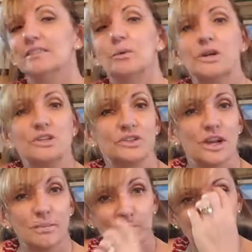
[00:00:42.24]

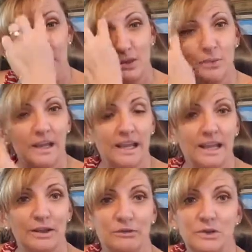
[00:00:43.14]
wintertime. By the
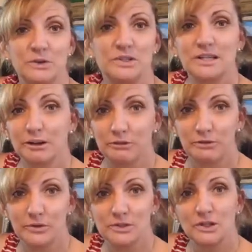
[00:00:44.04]
way, if you stick
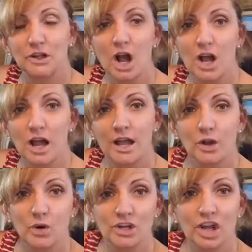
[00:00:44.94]
frozen
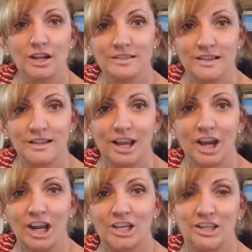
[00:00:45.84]
corn dogs in
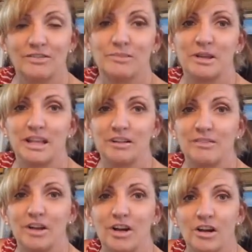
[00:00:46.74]
there and you leave them
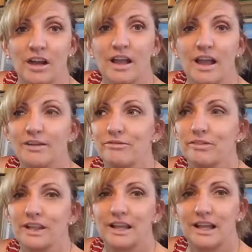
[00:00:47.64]
in on high for
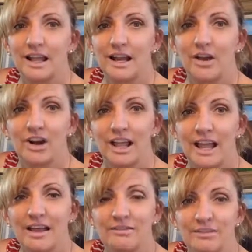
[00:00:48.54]
like an hour and a
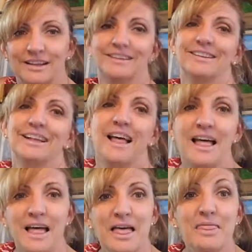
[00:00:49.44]
half,
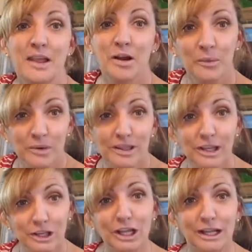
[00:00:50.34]
they are really
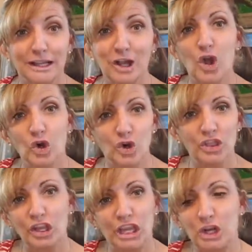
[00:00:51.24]
good.
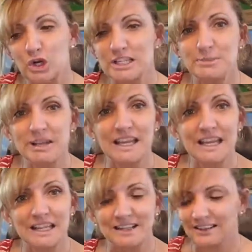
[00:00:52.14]
They get
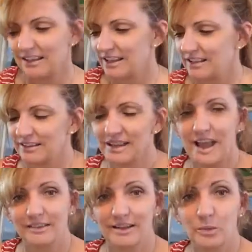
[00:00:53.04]
crispy and
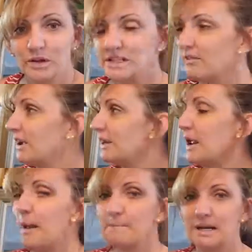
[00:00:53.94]
yeah, it works out fine.
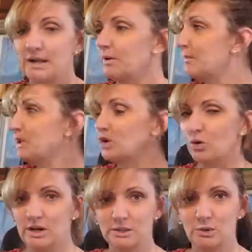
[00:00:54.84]
But anyway, my
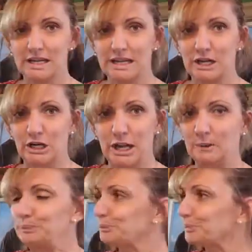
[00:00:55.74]
door is right here now,